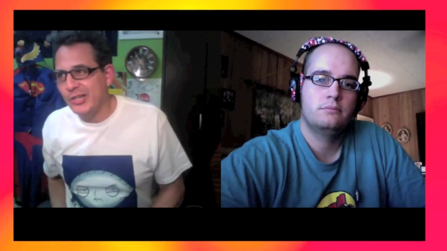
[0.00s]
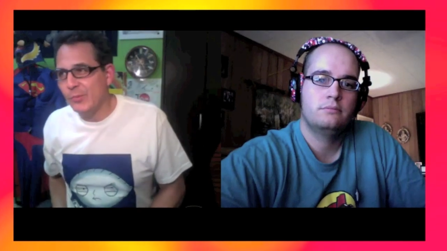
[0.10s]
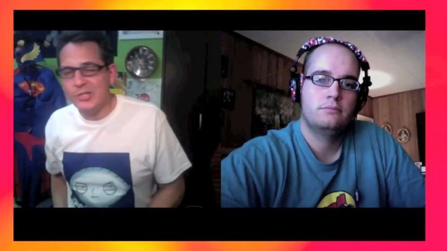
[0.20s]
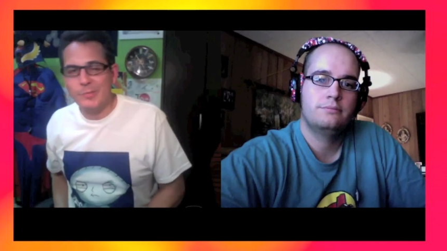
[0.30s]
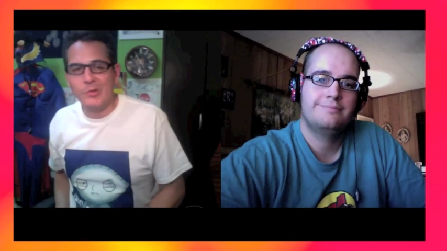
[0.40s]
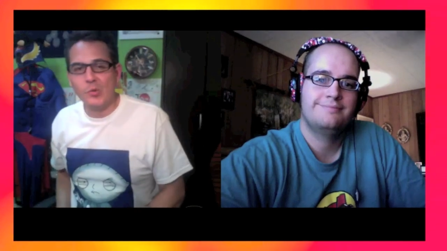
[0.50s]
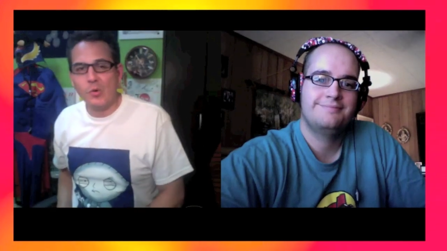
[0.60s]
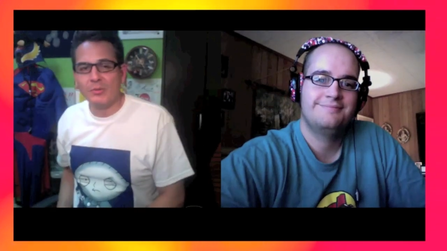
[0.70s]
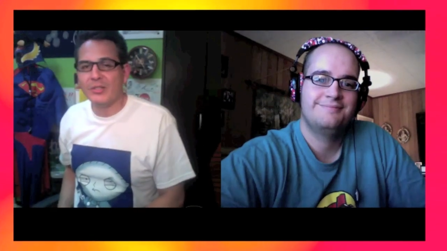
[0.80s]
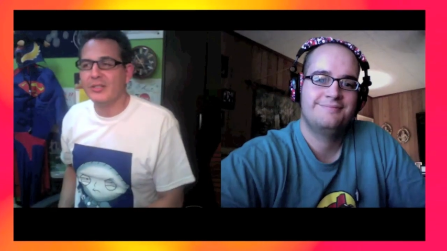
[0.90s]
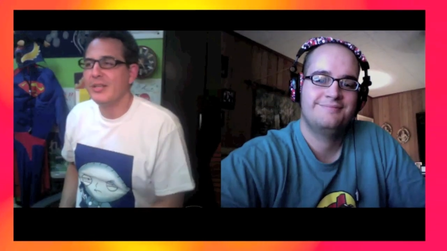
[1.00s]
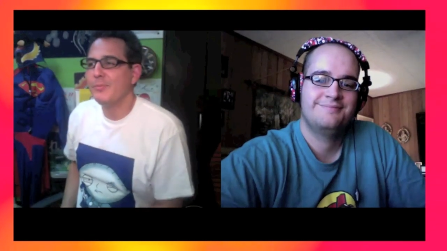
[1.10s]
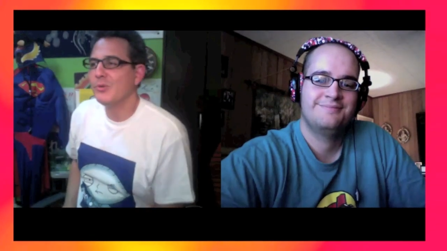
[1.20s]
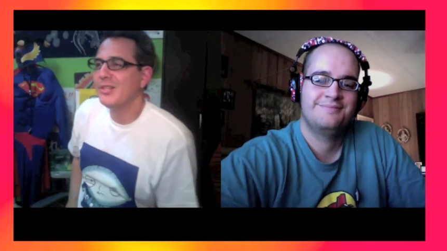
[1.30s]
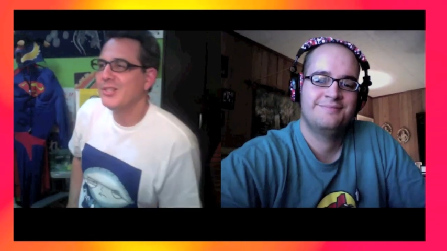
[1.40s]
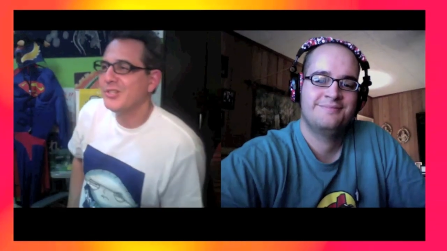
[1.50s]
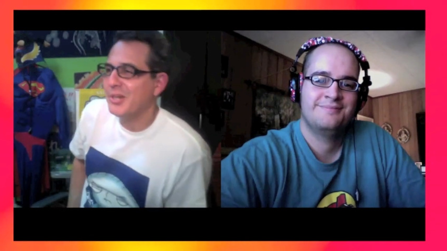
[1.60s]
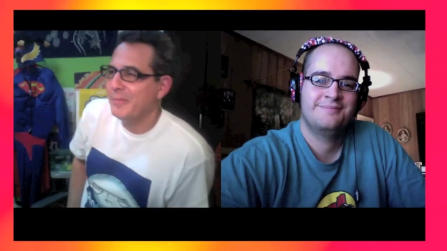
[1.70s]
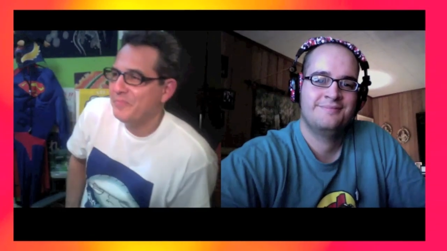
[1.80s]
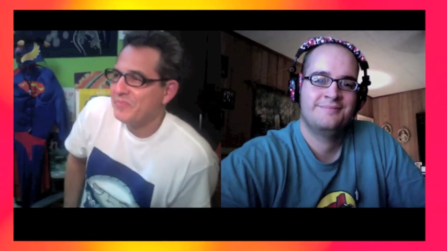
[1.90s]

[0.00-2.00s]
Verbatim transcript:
Speaker 1: You want to speak normally and keep your English up.